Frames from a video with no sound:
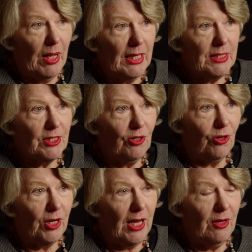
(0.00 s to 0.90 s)
based
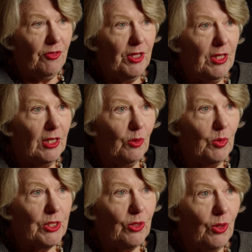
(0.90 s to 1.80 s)
on everything
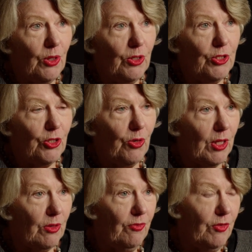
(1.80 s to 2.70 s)
that was learned
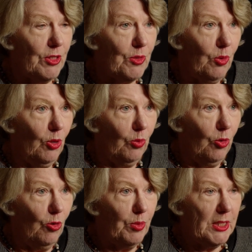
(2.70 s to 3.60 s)
during the First World War,